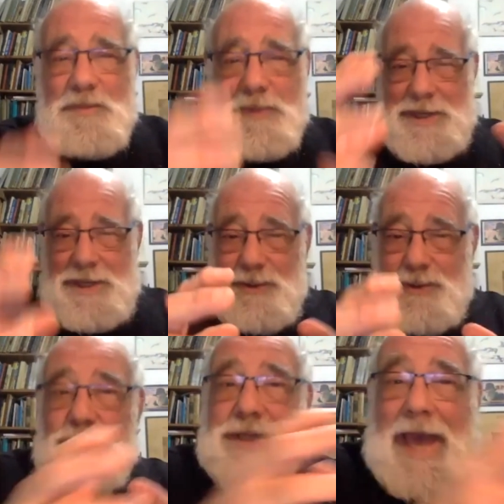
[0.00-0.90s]
you know,
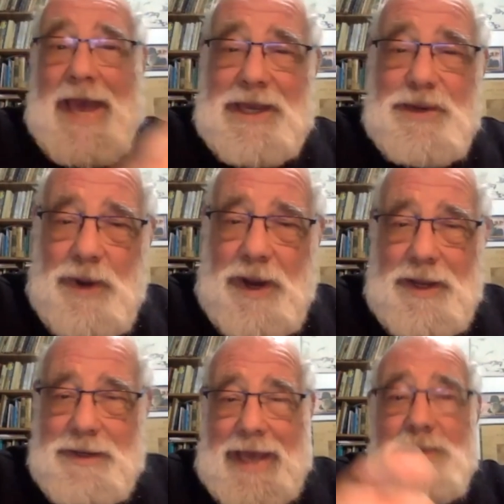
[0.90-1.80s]
to attack
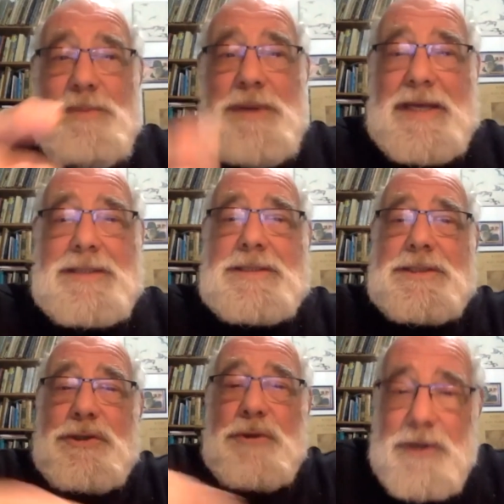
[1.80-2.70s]
Iran and be its
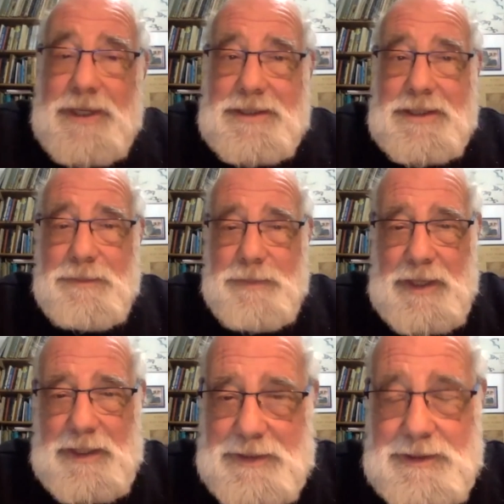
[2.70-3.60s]
surrogate in the
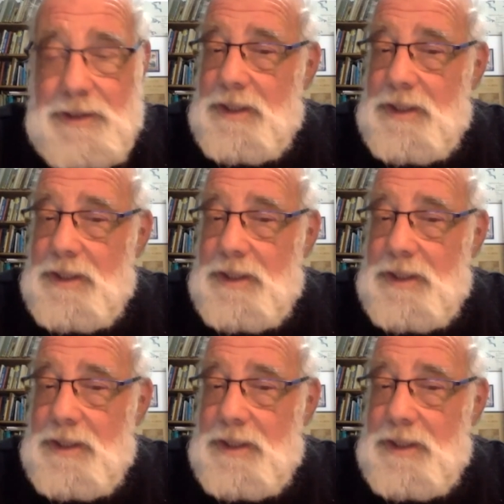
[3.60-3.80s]
Middle East.